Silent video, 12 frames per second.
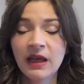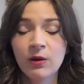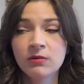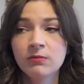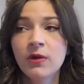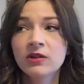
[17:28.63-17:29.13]
I
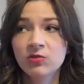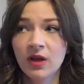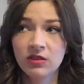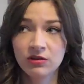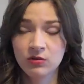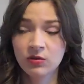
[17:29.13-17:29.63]
would much
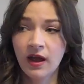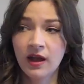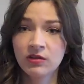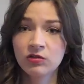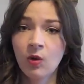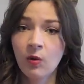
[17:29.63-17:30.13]
rather you
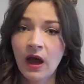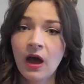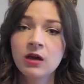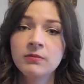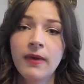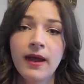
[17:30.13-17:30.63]
guys go
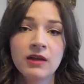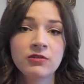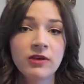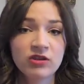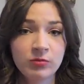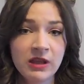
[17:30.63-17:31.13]
out and buy a
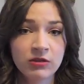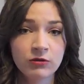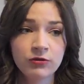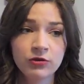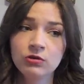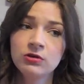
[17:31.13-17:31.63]
fresh piece
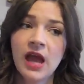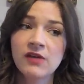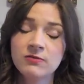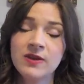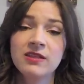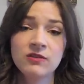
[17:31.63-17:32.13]
of fruit and
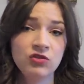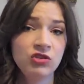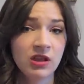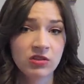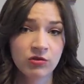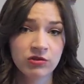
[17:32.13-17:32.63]
have a piece of
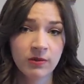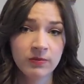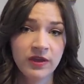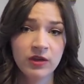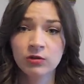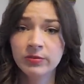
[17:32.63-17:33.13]
cheese or
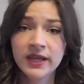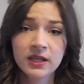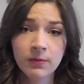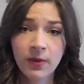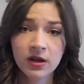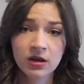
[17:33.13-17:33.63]
something, or
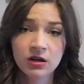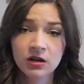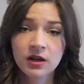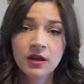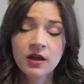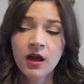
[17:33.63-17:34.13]
peanut
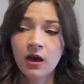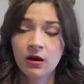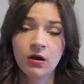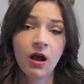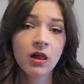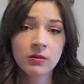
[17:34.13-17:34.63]
butter
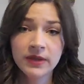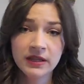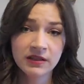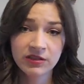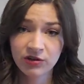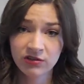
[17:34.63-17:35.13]
or
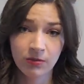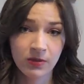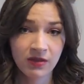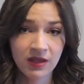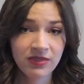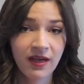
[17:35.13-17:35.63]
almonds or
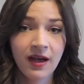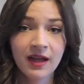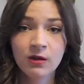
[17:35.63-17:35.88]
something like that.